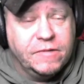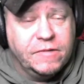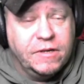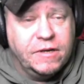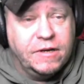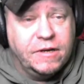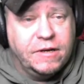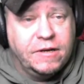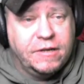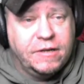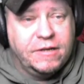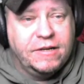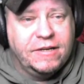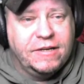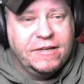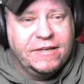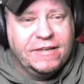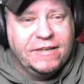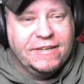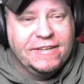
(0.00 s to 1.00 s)

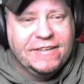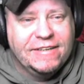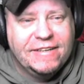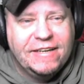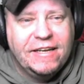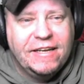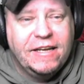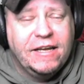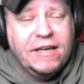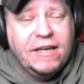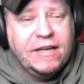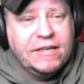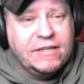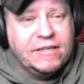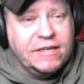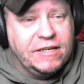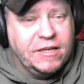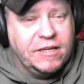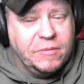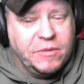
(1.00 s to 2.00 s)

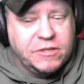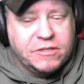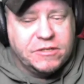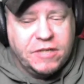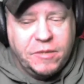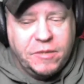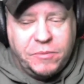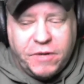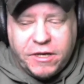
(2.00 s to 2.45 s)
Didn't get much sleep